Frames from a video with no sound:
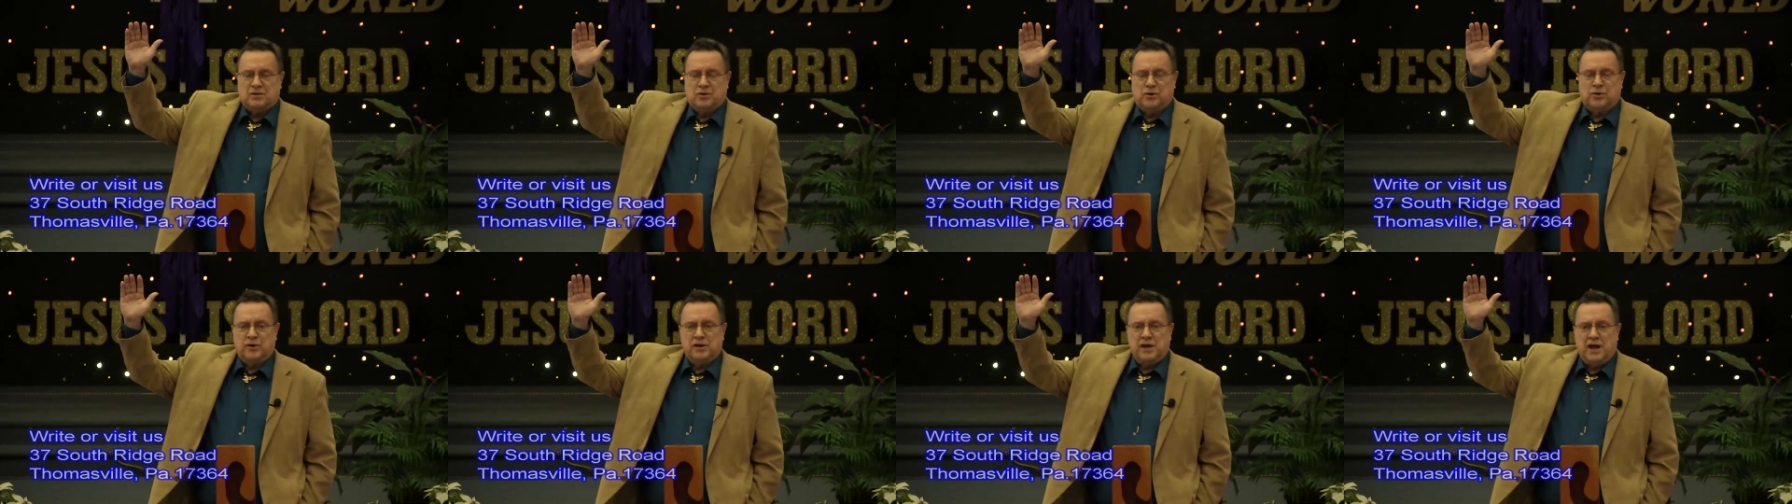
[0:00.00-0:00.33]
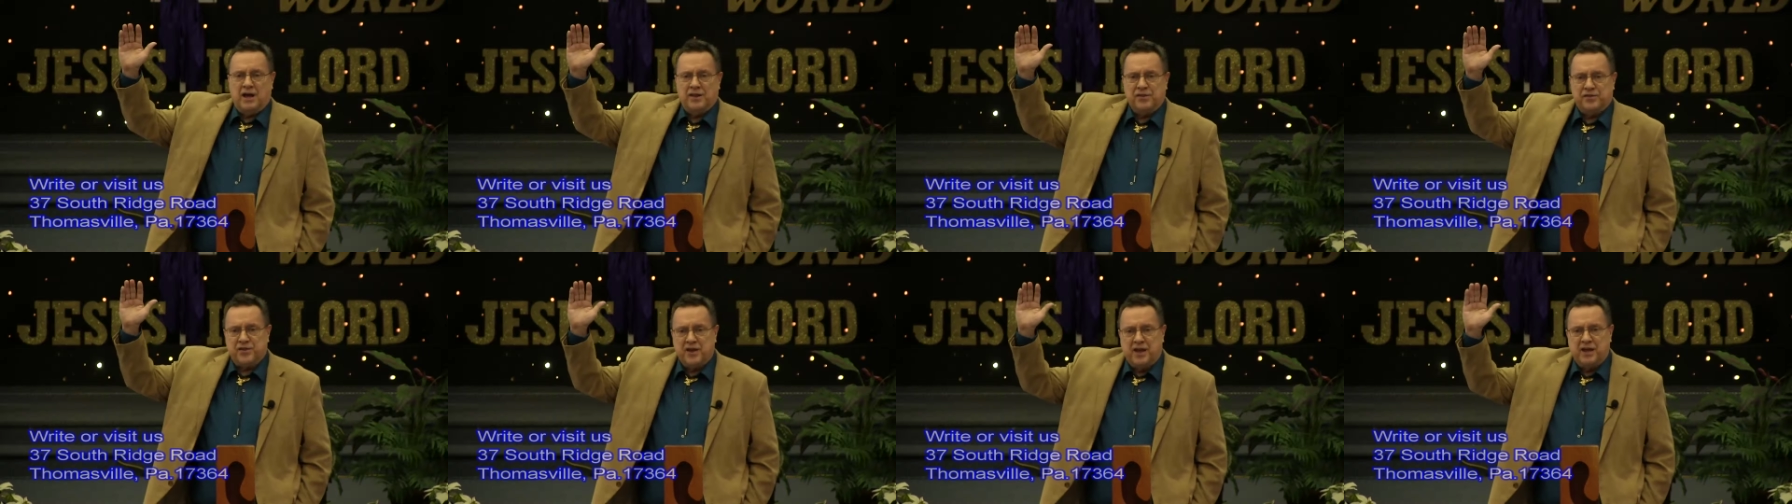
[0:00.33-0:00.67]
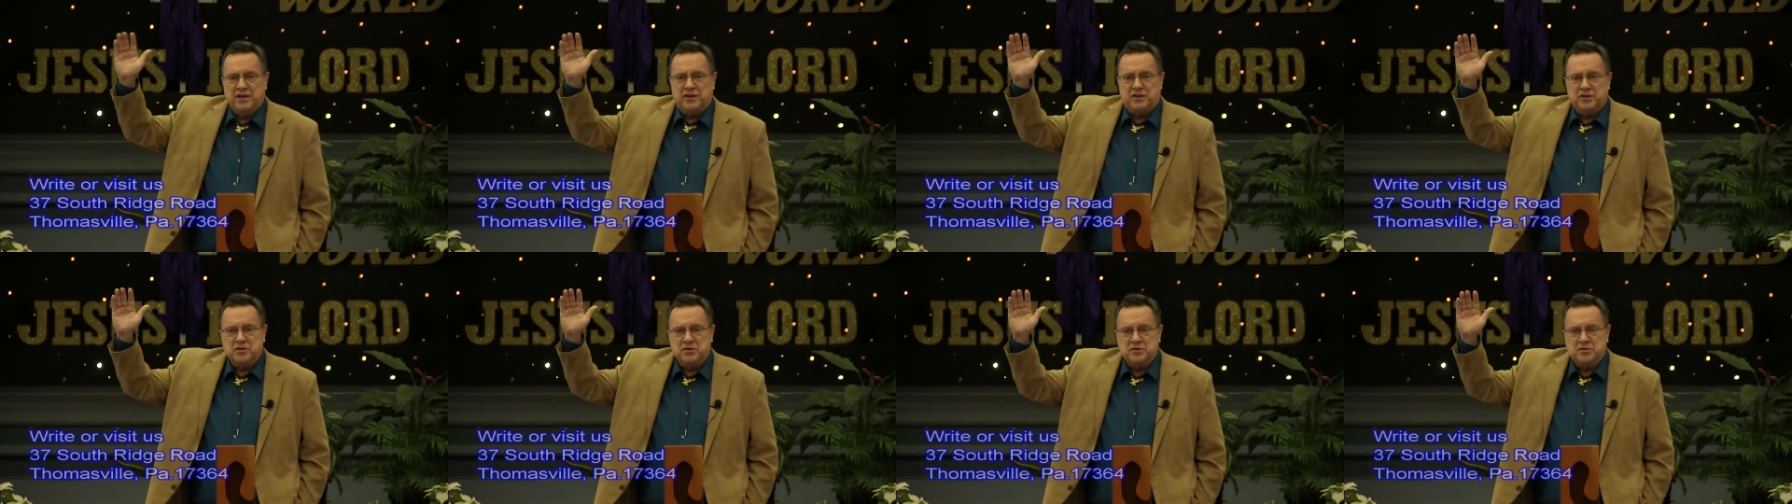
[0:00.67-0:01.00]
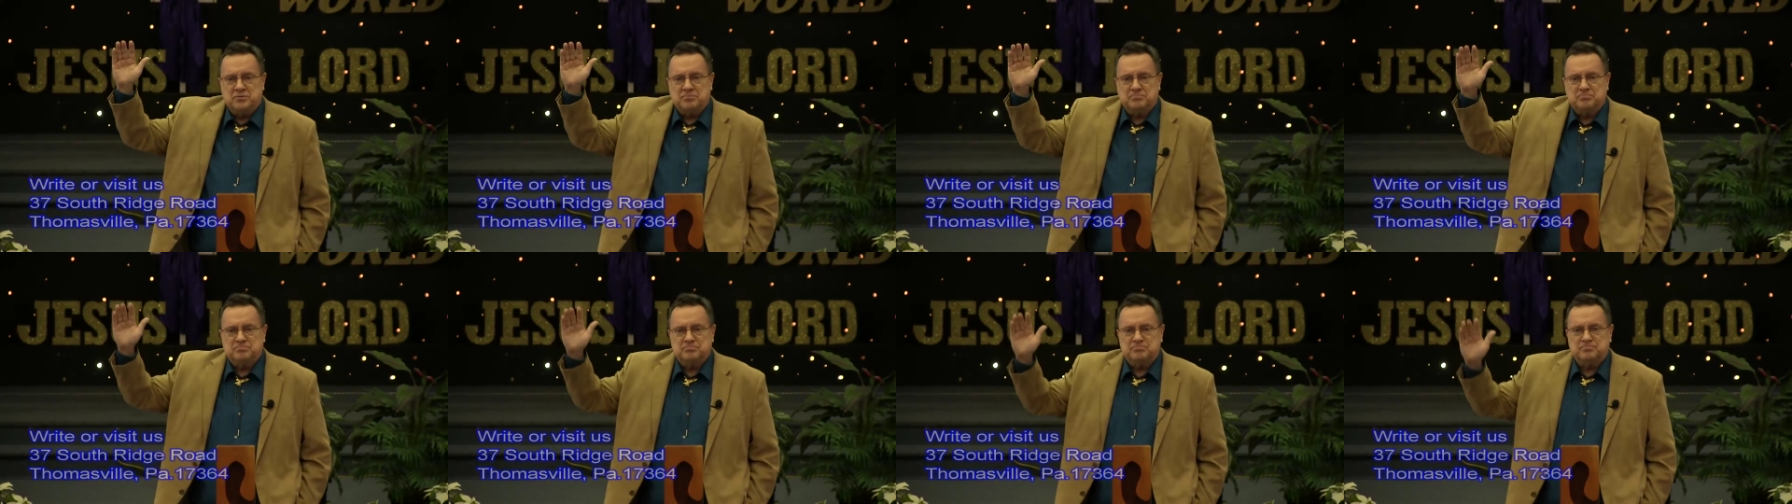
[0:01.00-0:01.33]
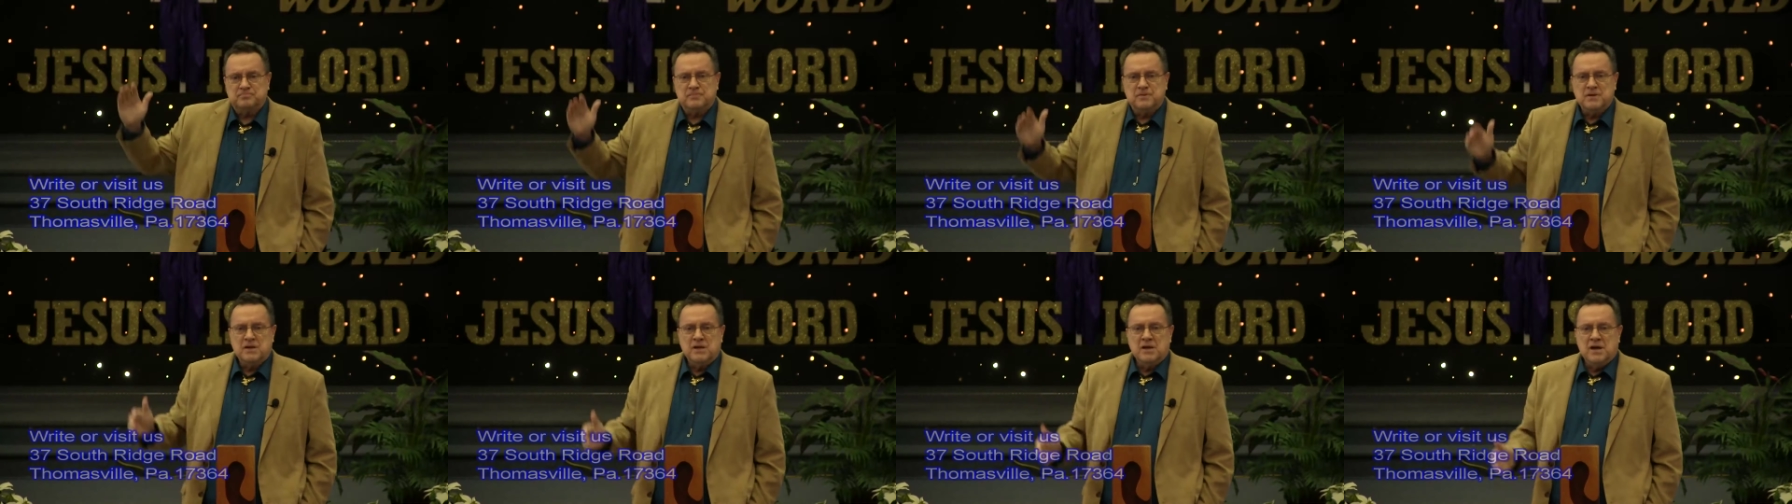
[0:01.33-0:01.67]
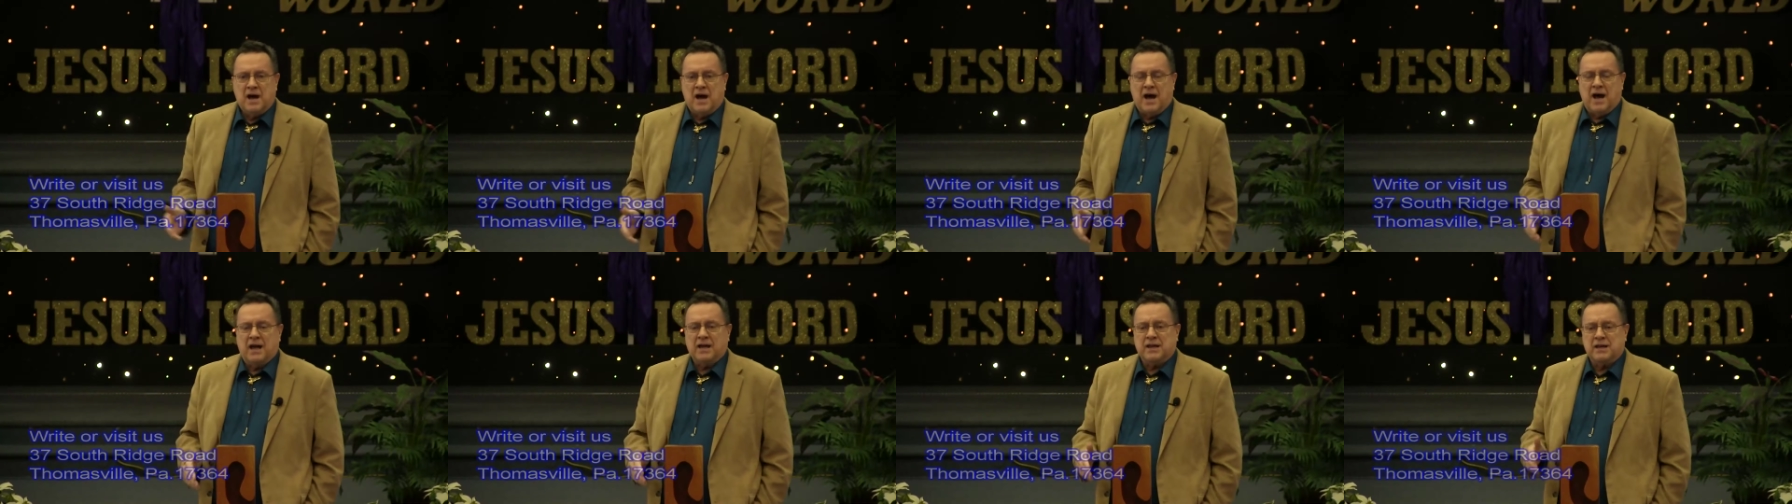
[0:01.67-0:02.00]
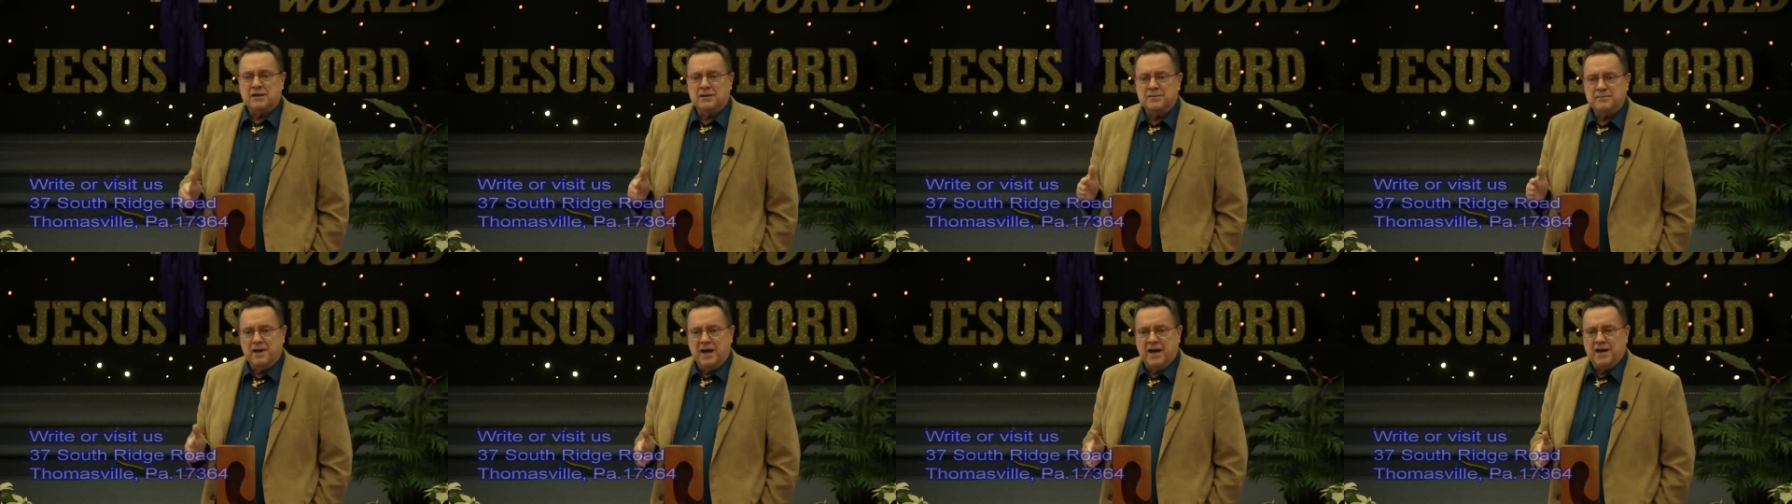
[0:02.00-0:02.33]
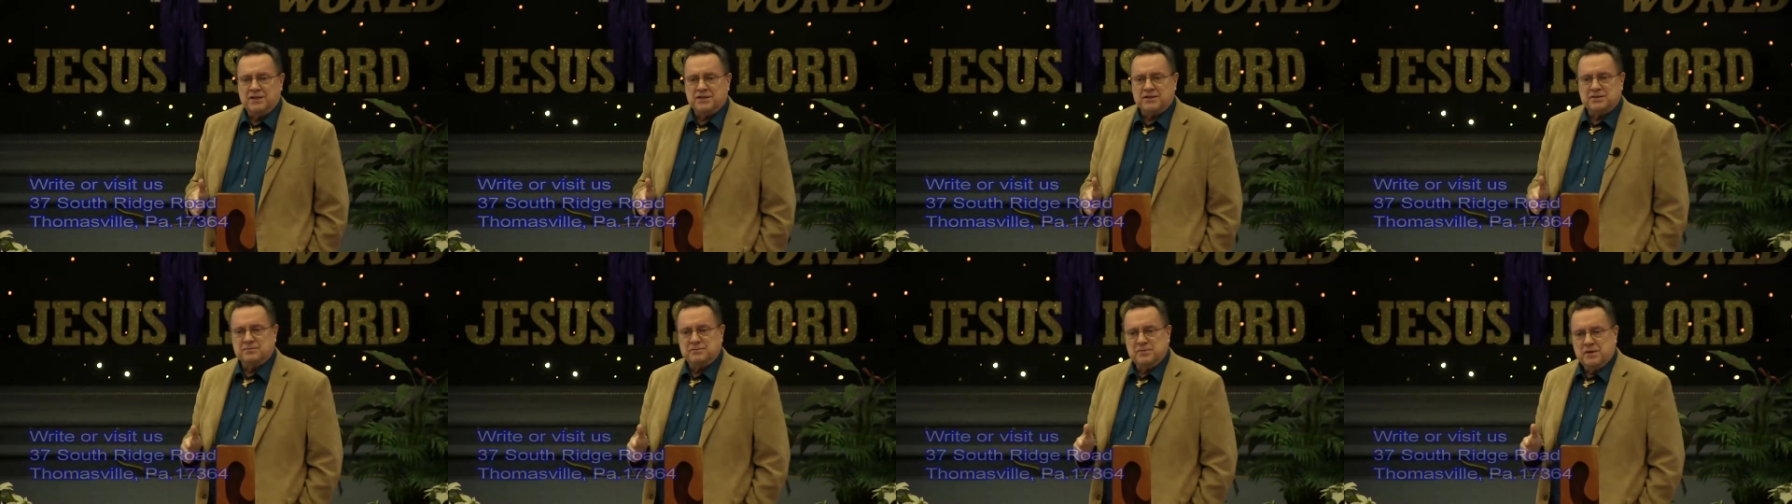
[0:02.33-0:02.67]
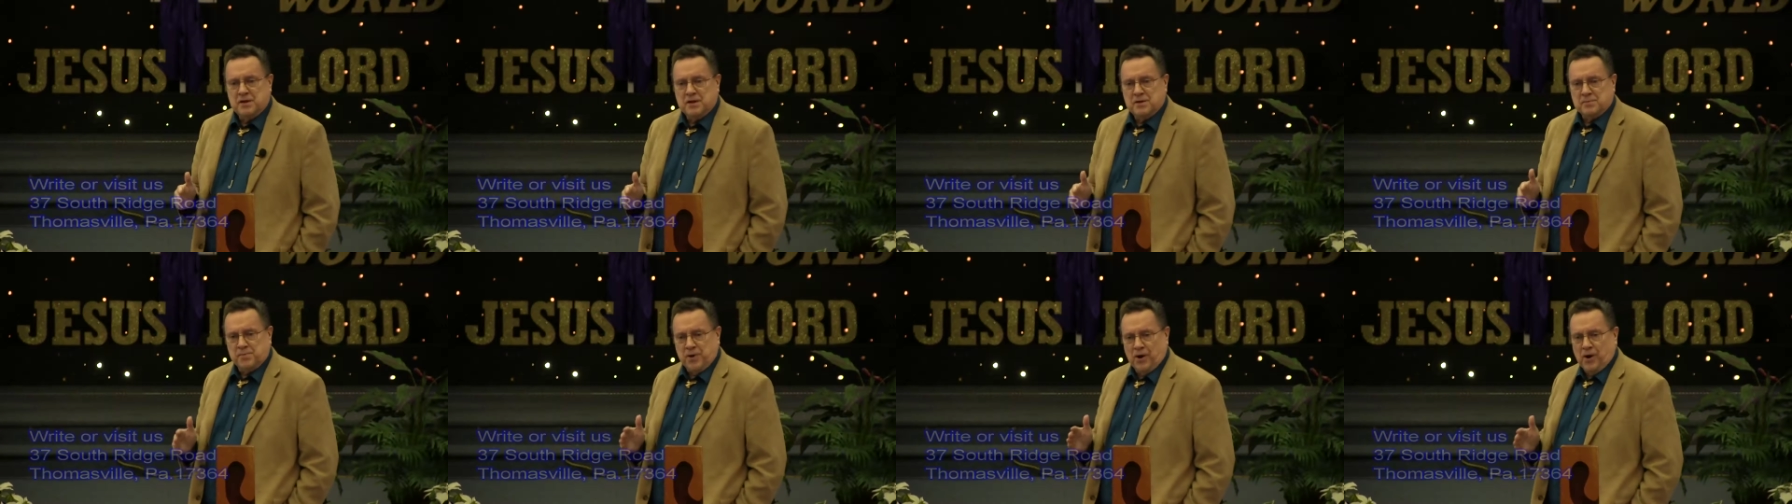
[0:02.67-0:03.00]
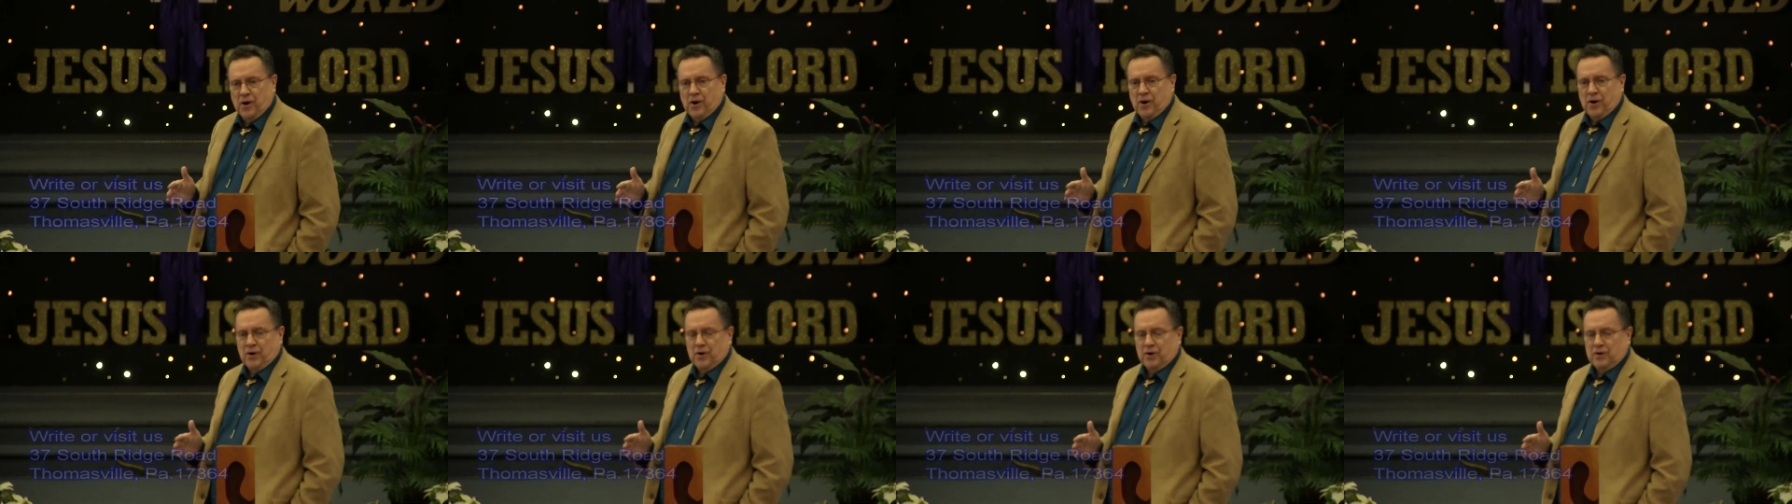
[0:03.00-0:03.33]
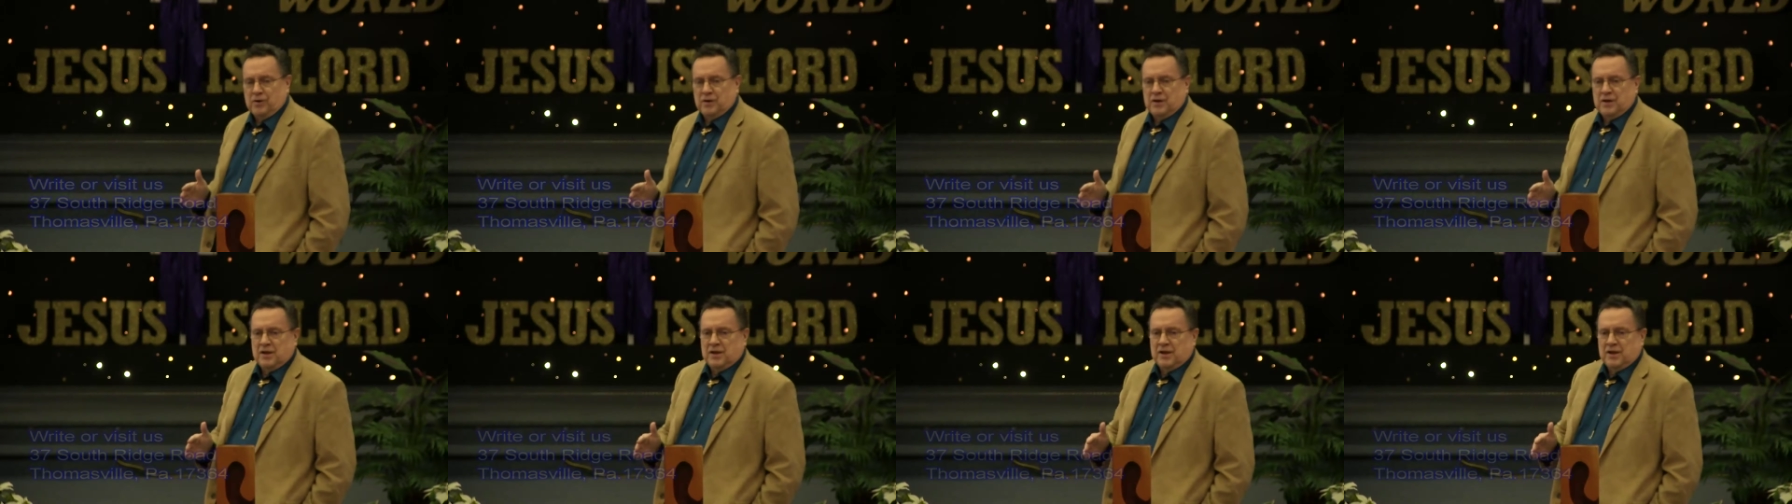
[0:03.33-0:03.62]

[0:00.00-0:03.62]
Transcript: Lord, I thank you. I can imagine Paul,